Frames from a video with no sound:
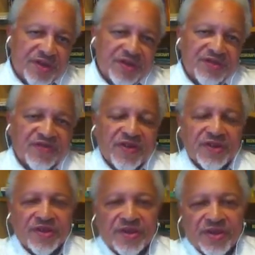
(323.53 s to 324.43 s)
kidney
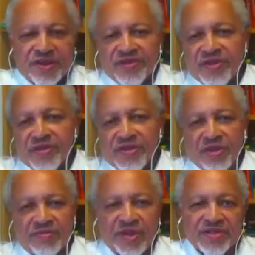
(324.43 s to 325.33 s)
failure, anything you
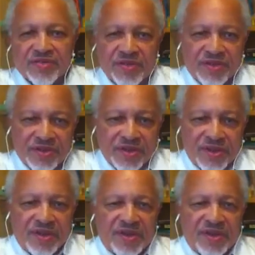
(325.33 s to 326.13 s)
can possibly think.